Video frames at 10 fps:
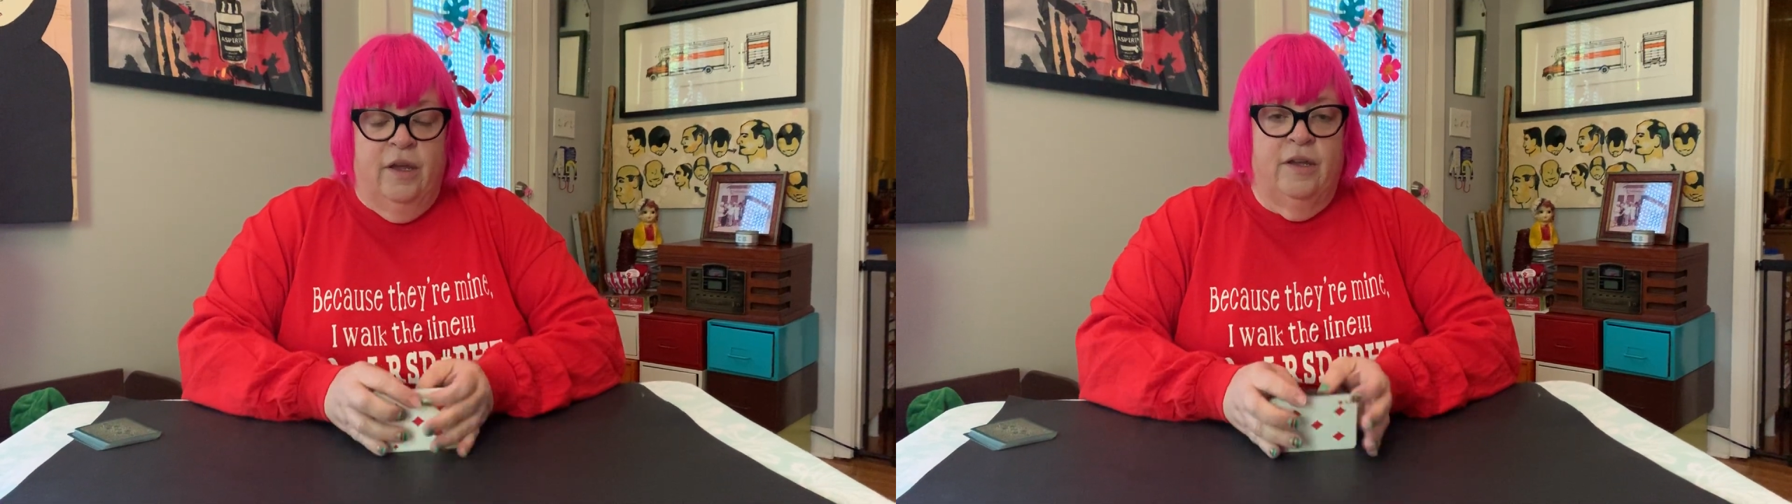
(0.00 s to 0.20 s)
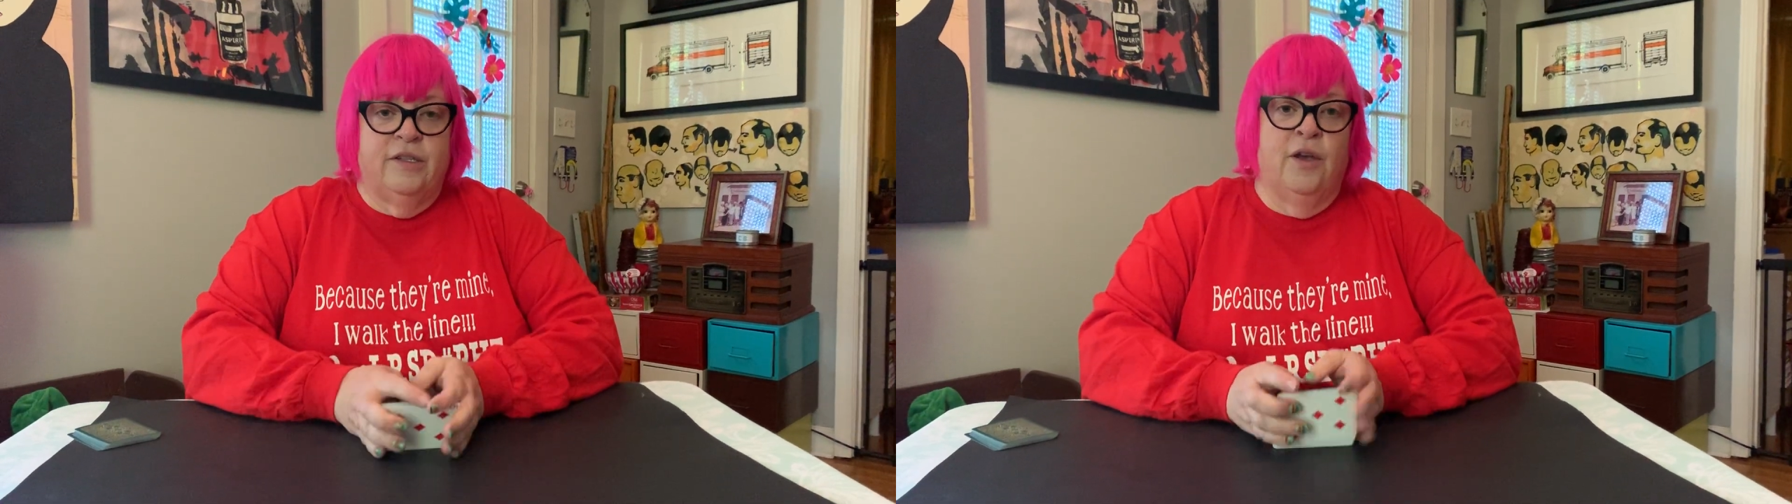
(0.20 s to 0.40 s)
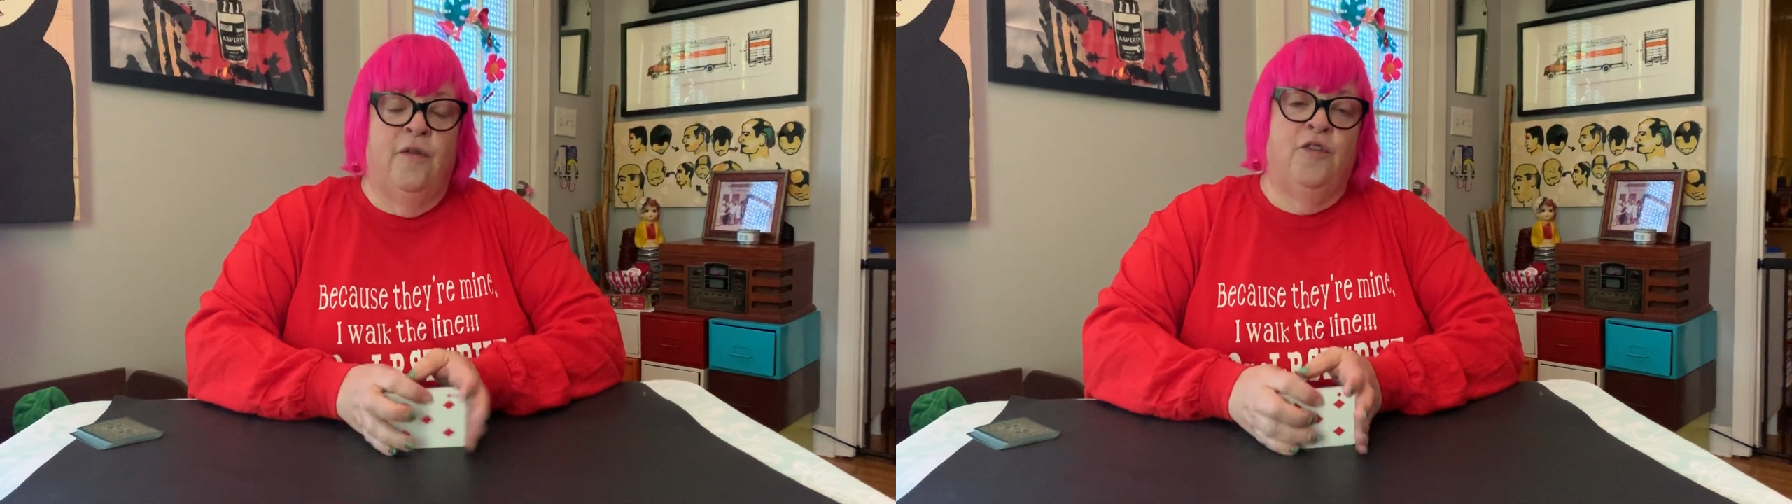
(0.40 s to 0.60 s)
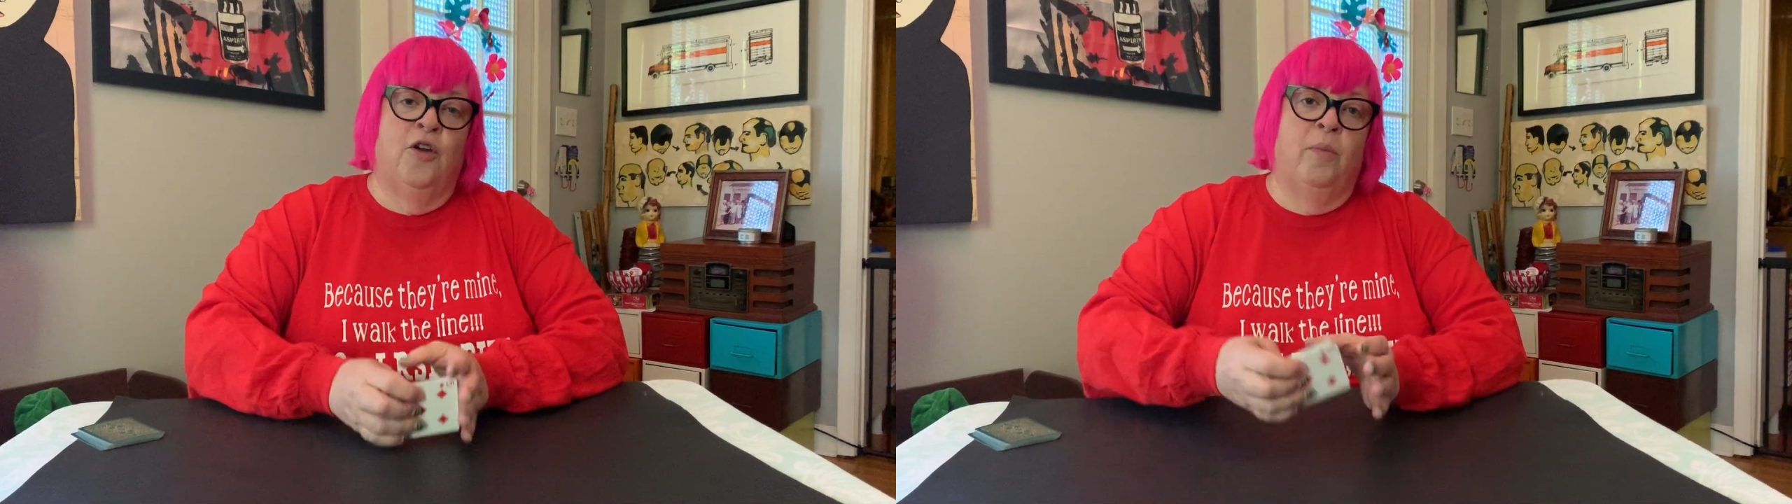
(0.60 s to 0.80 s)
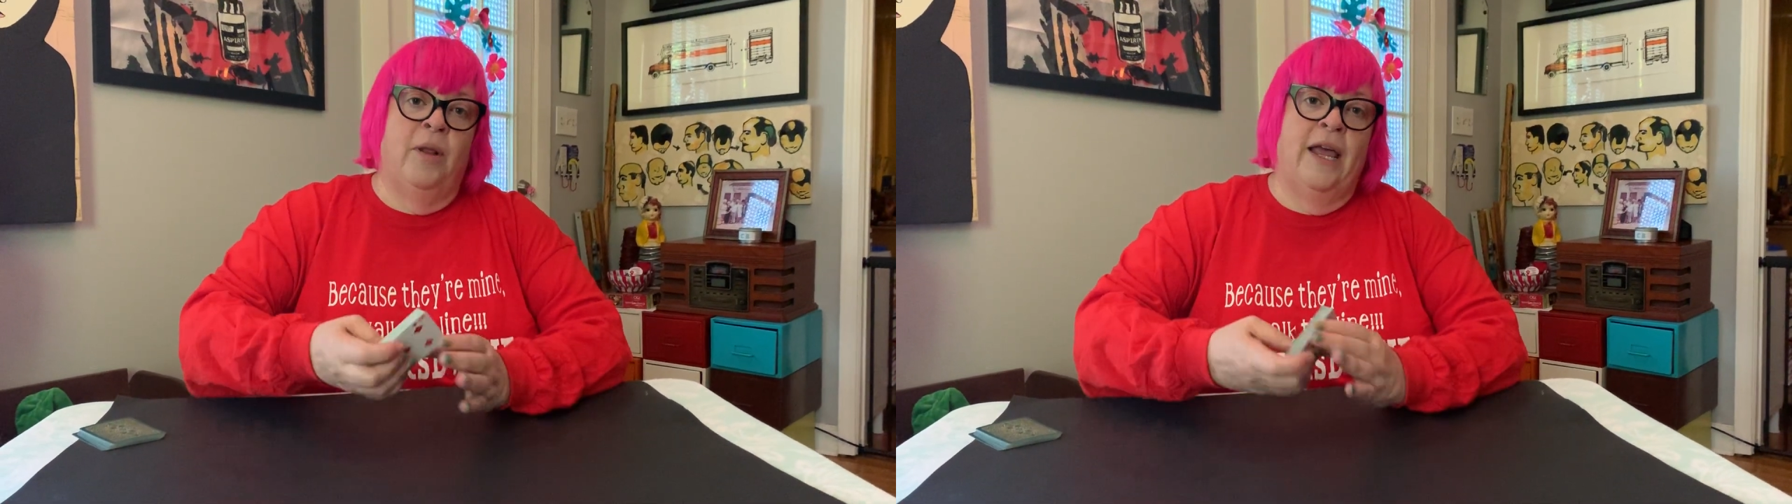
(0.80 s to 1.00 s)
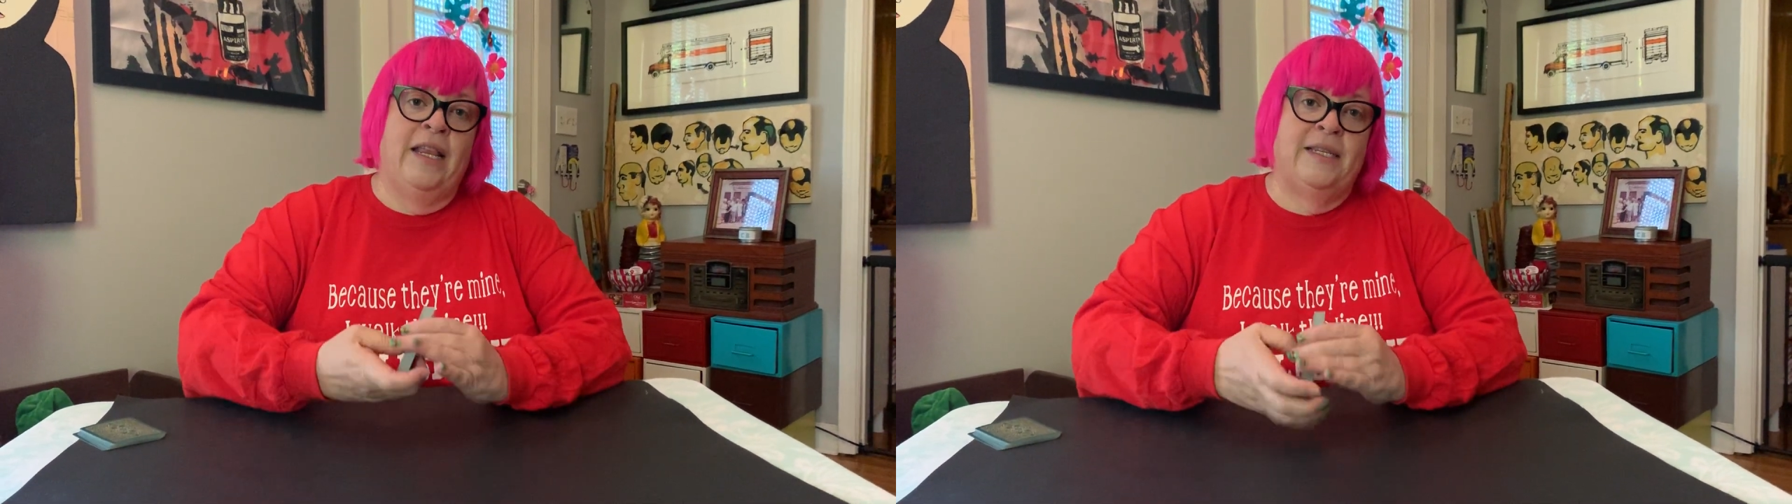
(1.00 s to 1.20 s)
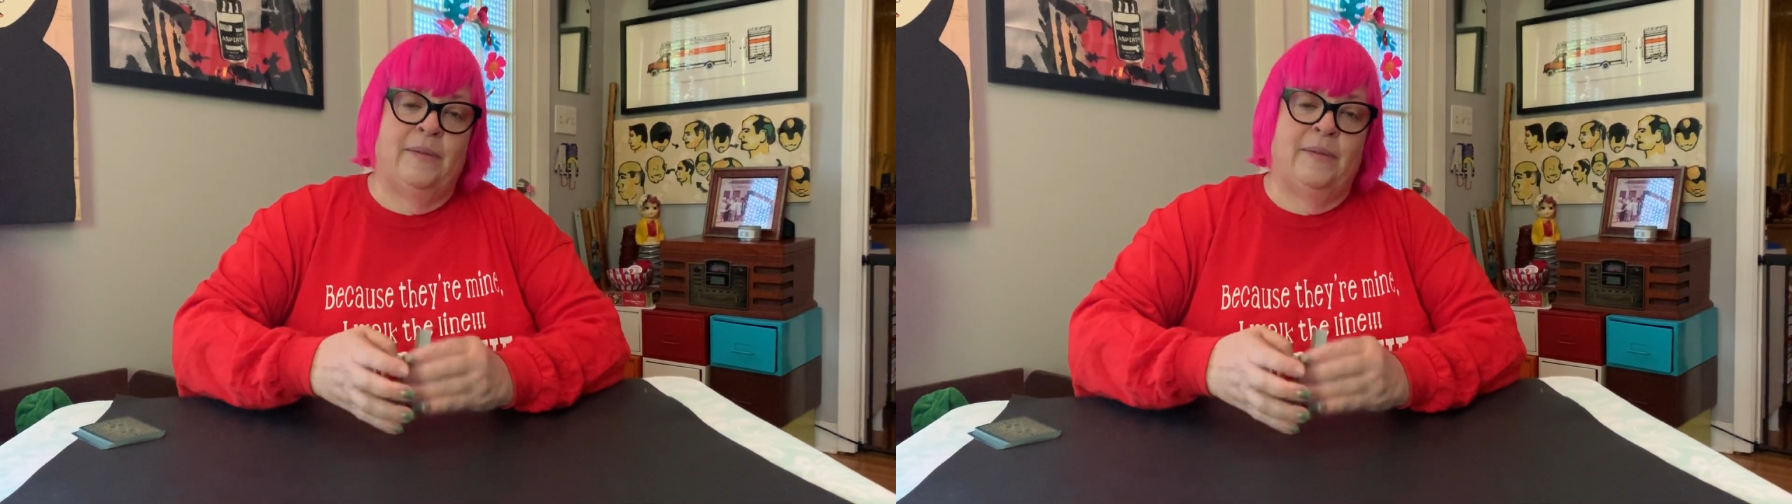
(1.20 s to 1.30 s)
So if you're playing this